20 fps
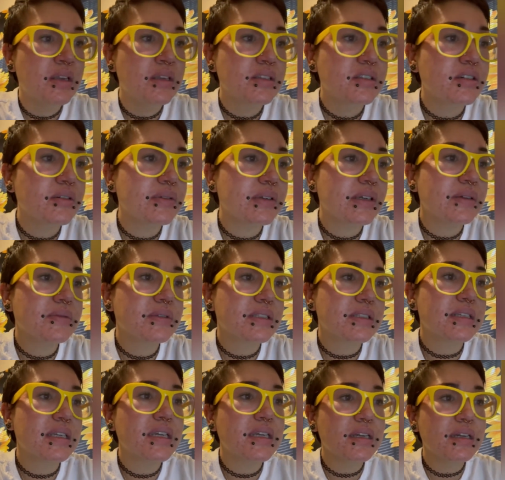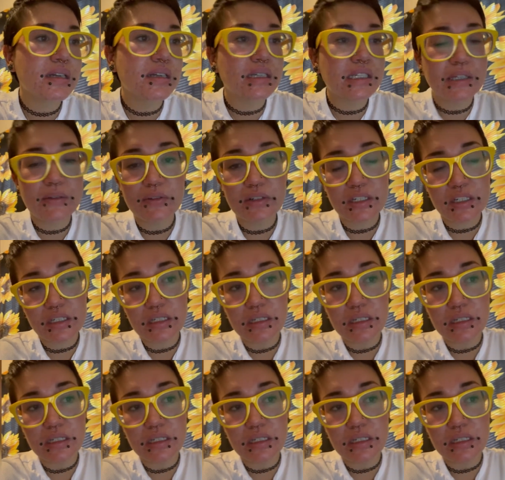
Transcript: So if we have zinc deficient